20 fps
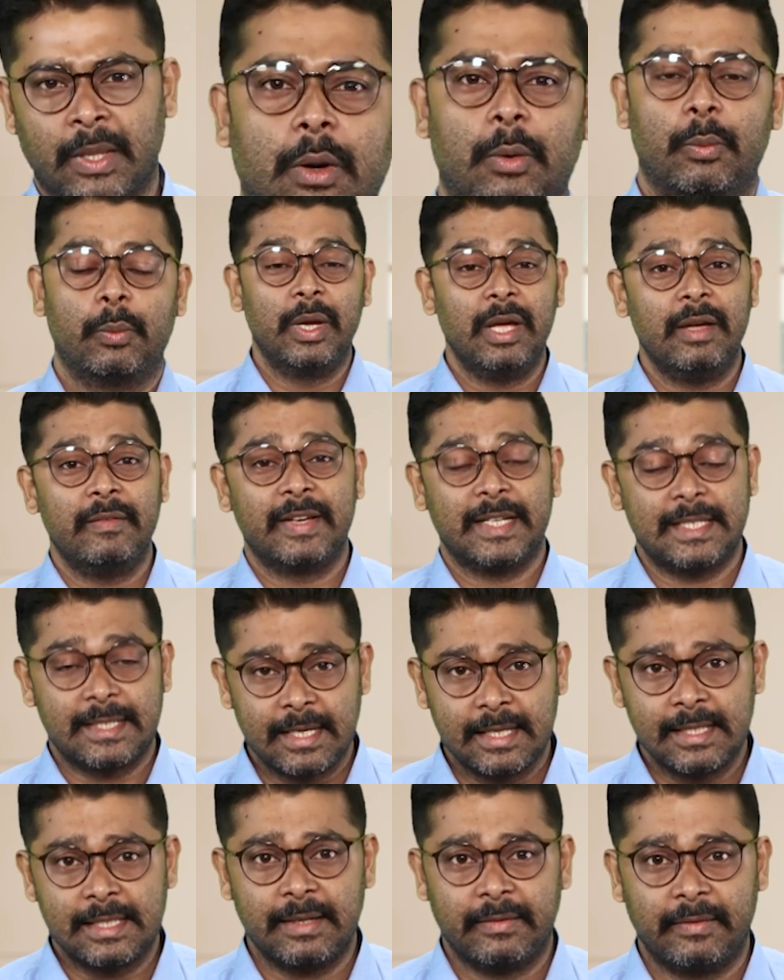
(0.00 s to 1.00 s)
We have
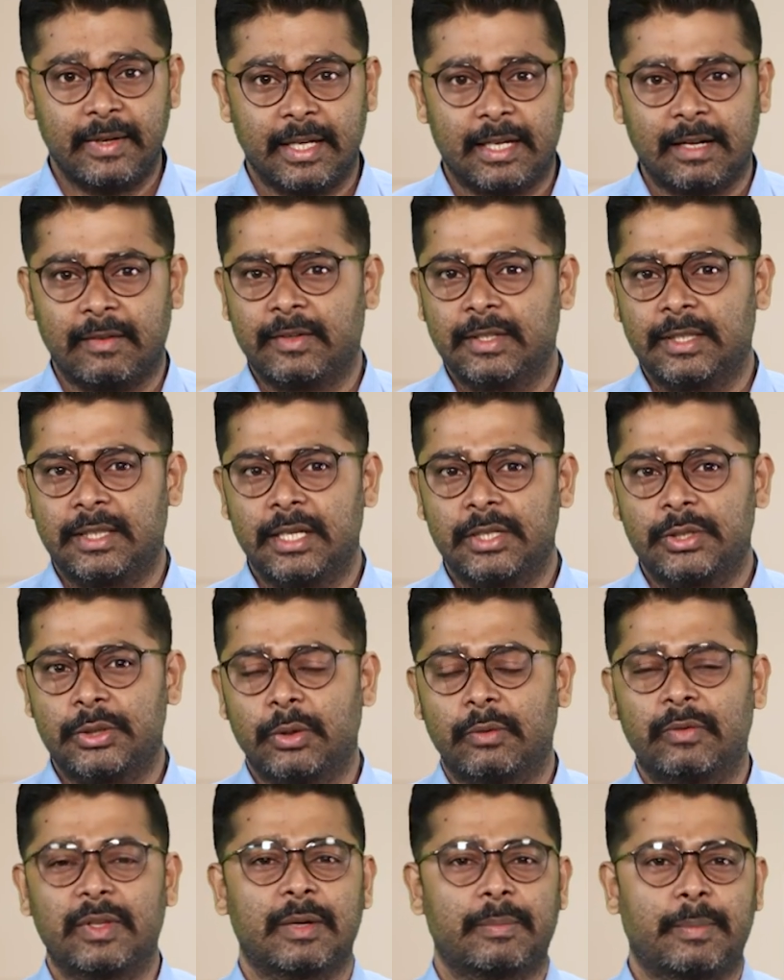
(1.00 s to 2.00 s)
extensively covered the
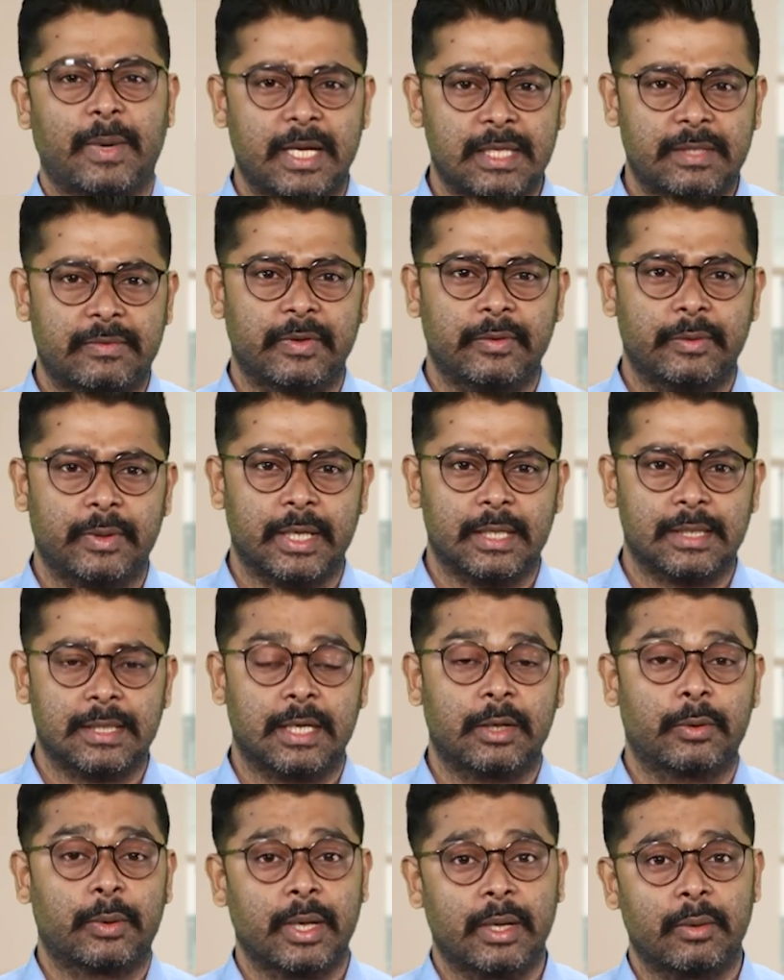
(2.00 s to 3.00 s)
issue over the past few days
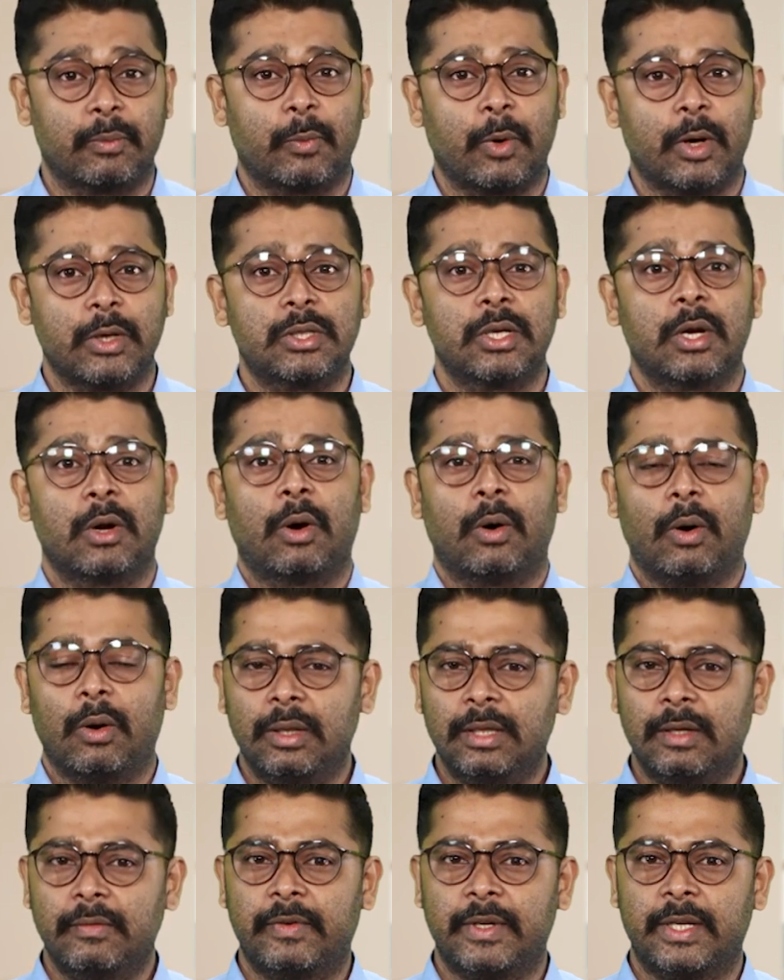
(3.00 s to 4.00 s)
and you can watch
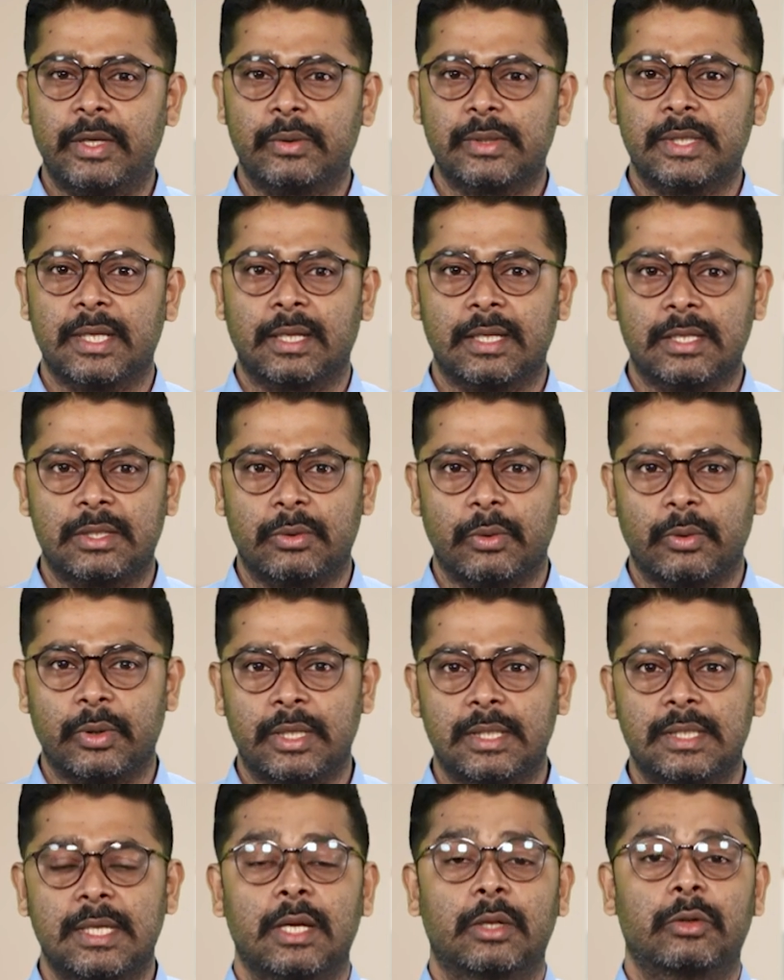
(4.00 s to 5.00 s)
all the videos and the
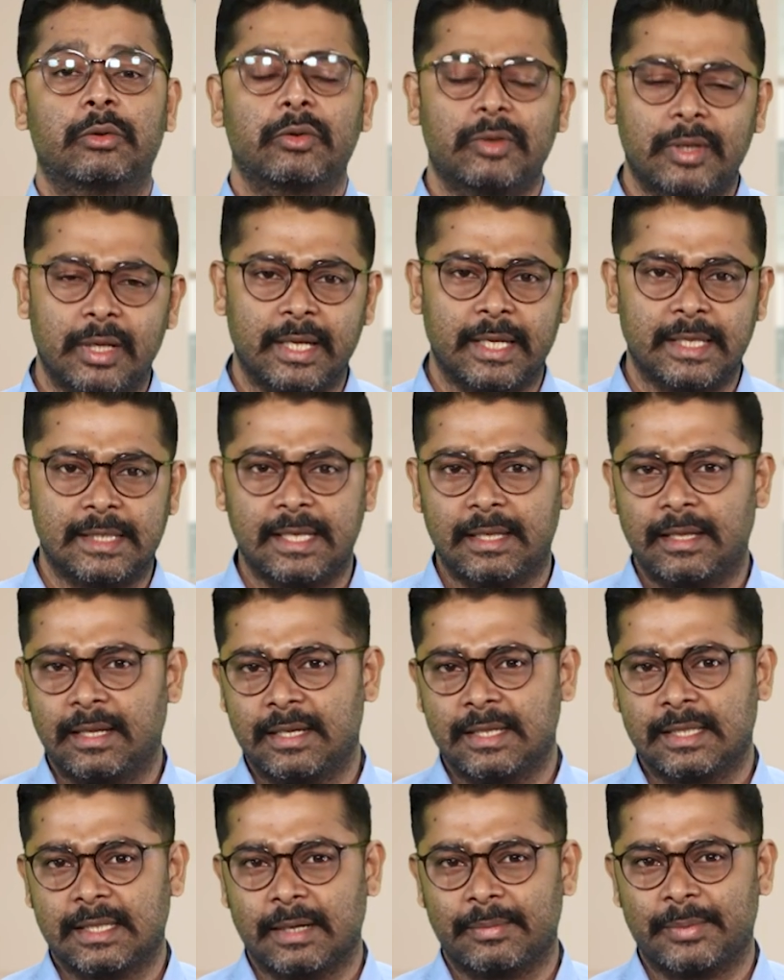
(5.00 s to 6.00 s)
stories through the links in the
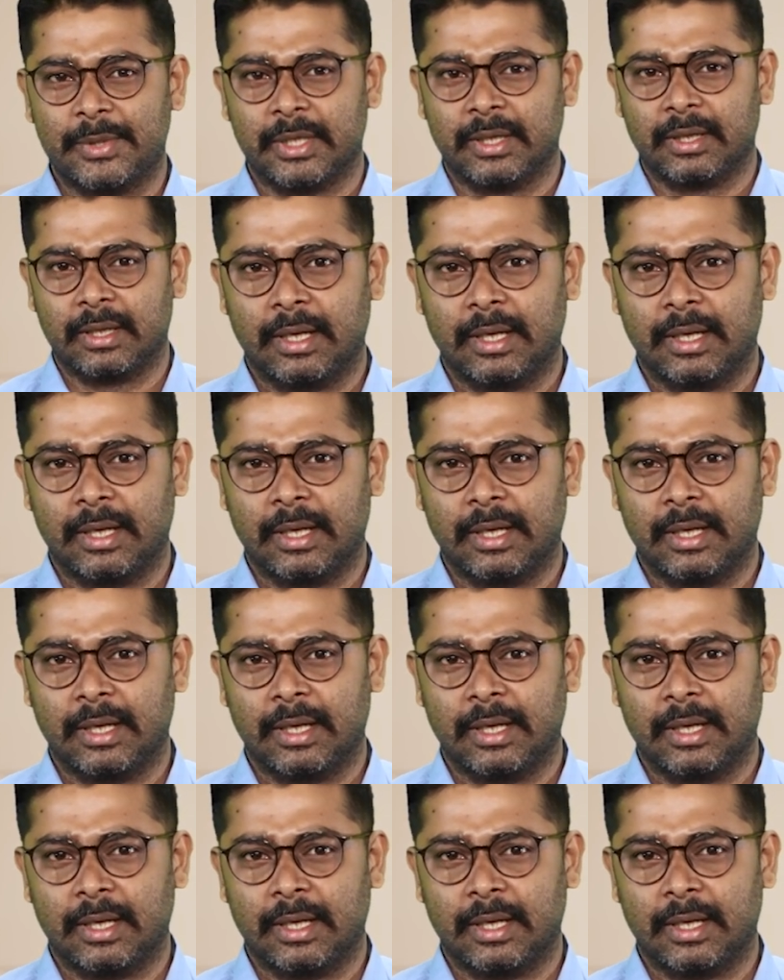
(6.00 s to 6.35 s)
description.